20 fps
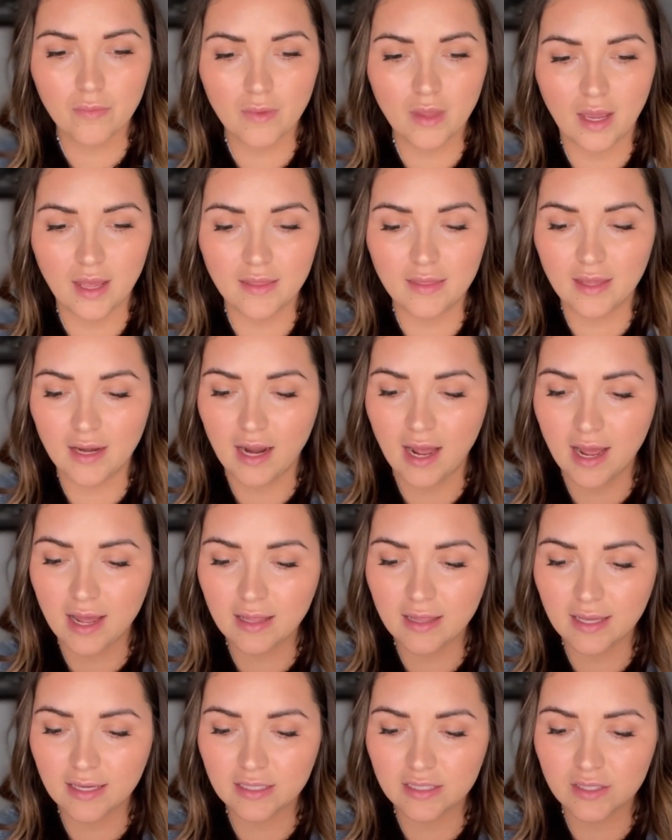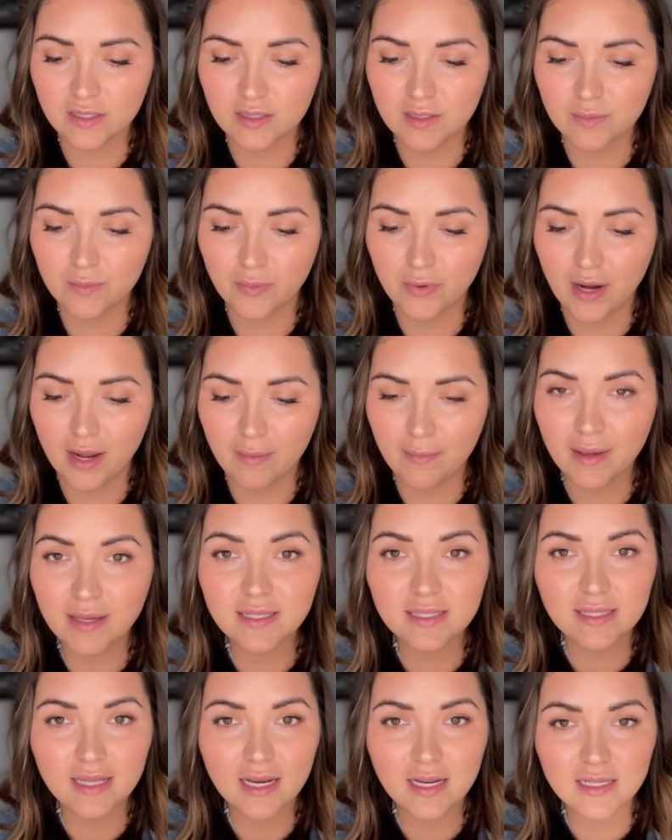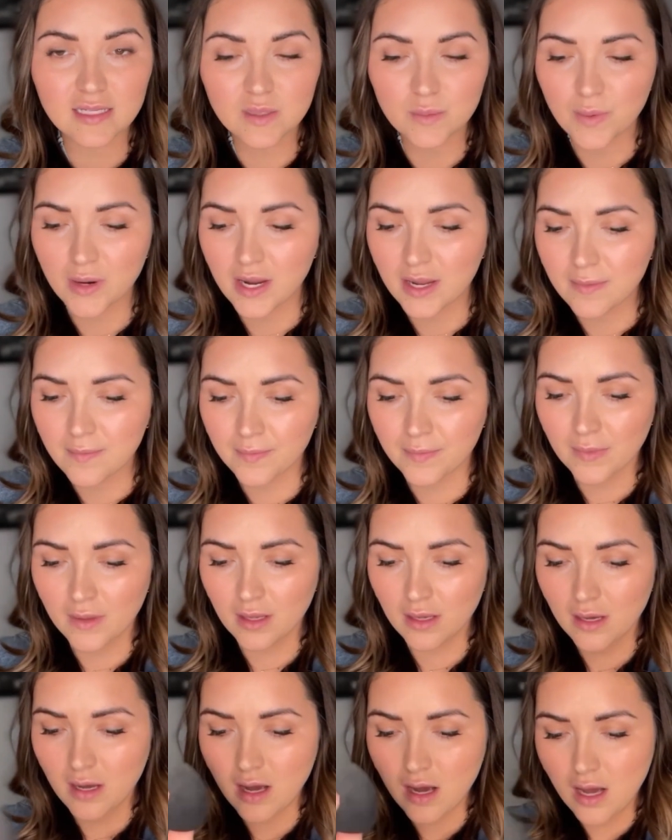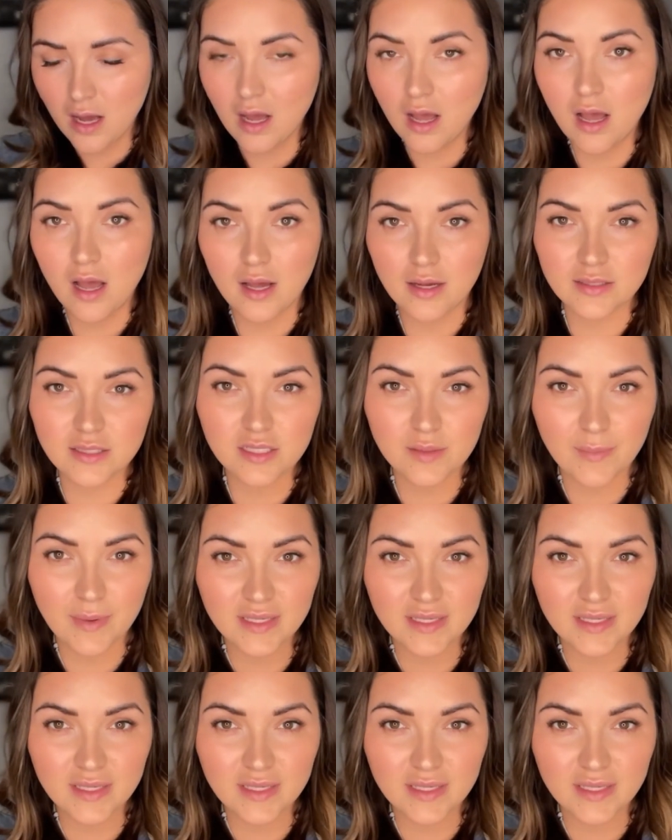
and then I like to spray my setting spray onto my